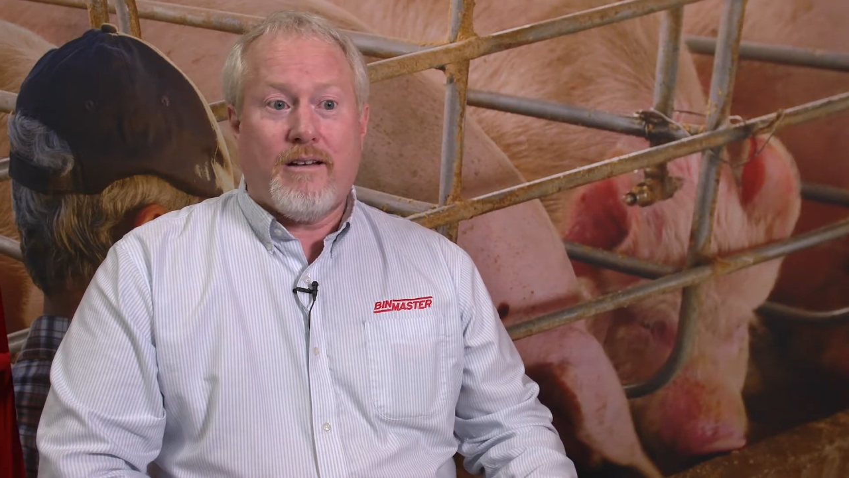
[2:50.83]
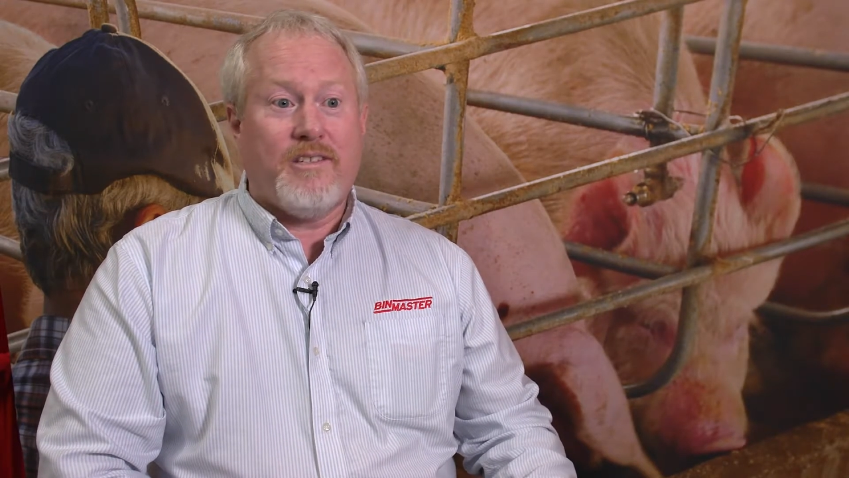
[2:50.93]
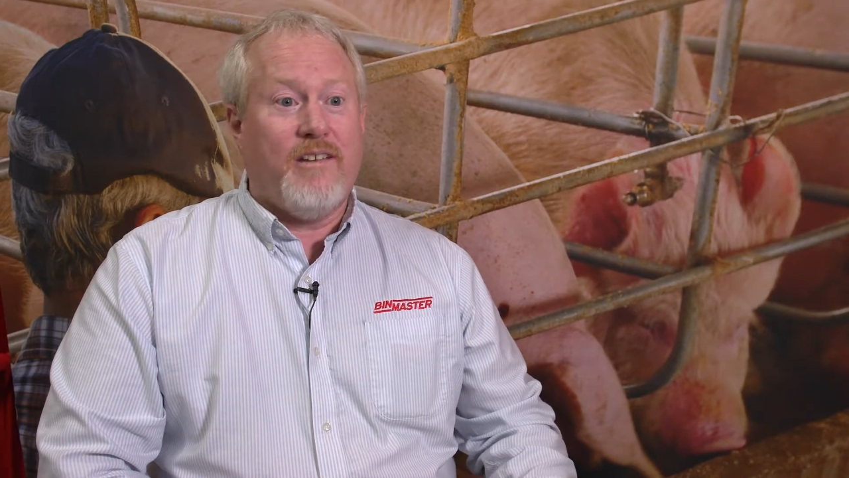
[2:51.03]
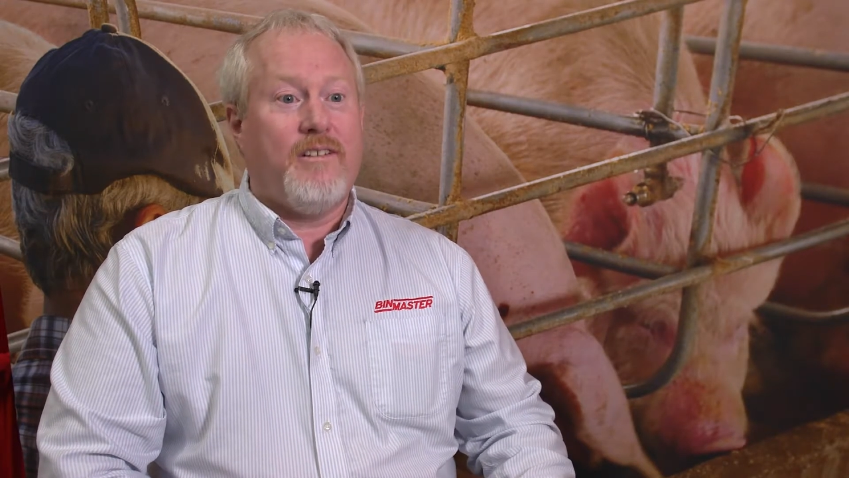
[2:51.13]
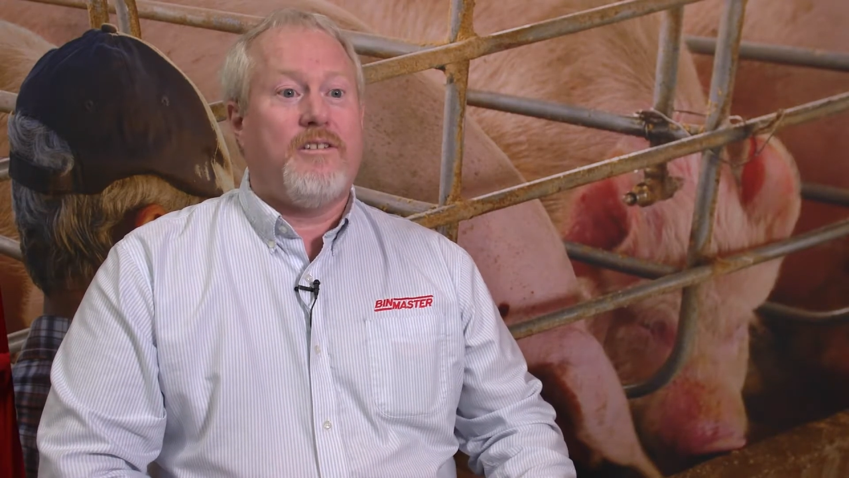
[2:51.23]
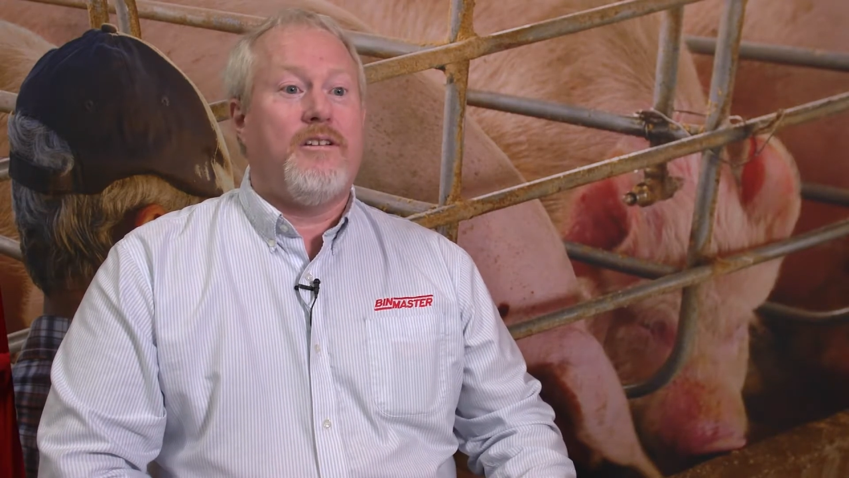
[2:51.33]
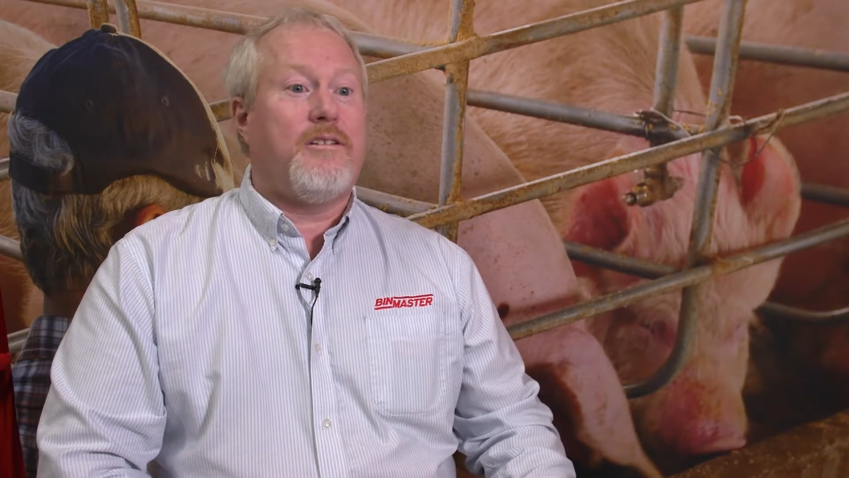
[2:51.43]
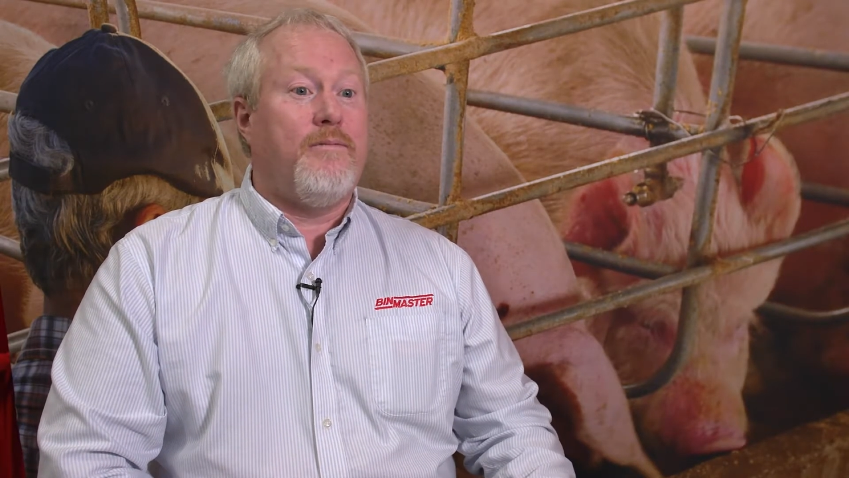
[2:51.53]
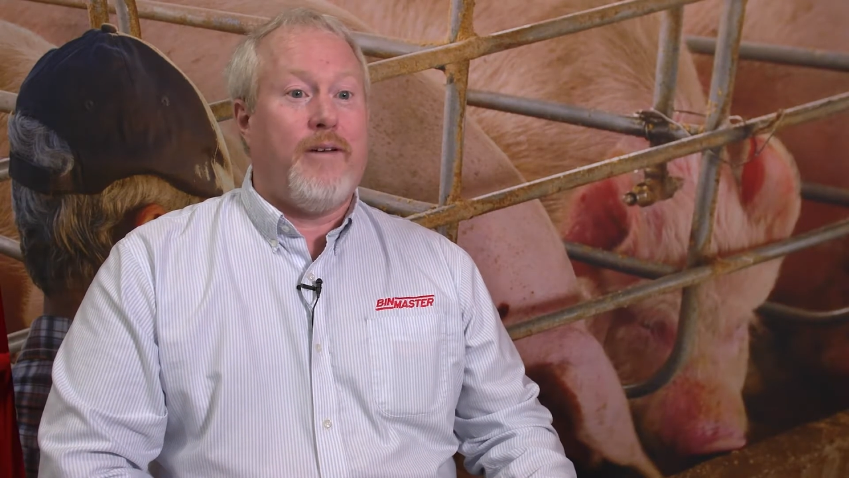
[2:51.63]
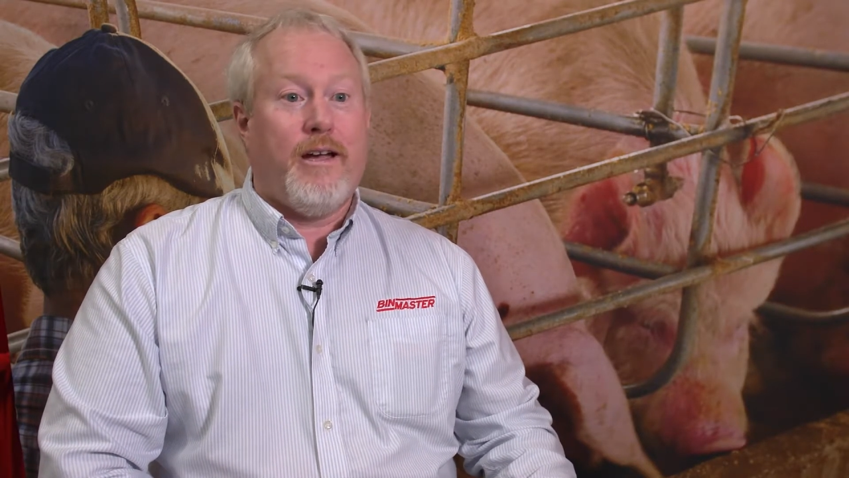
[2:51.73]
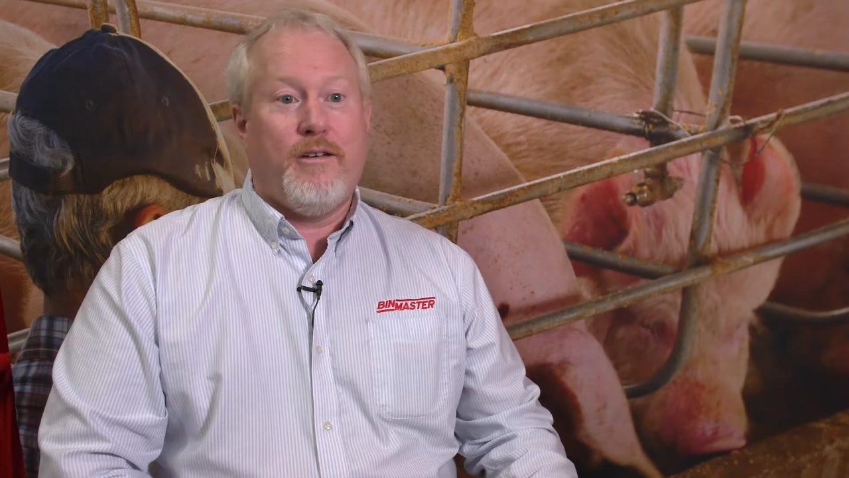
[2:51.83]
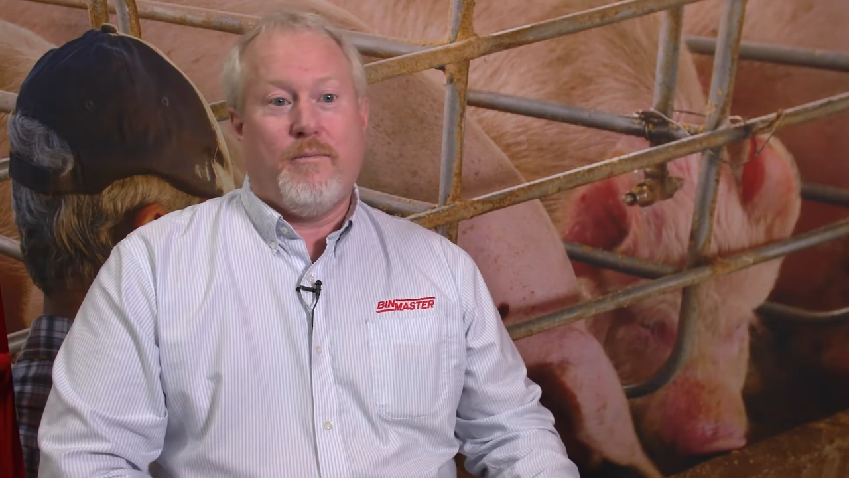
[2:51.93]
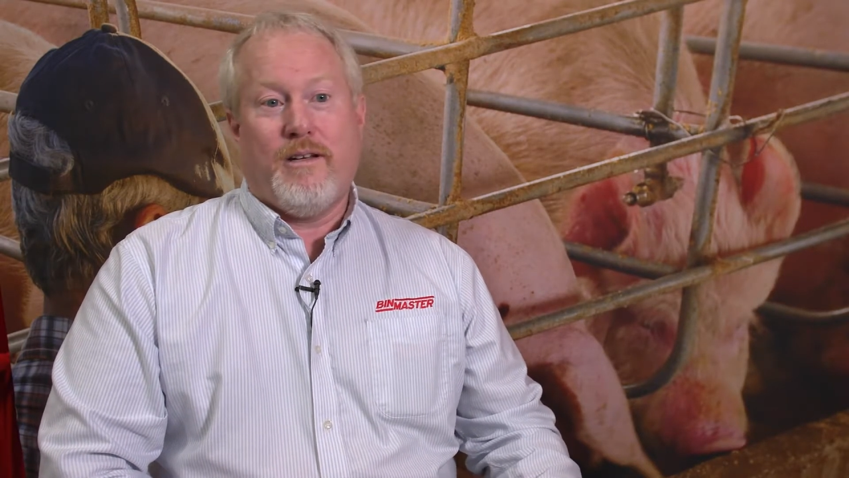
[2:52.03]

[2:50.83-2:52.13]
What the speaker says: of savings just in vacuuming.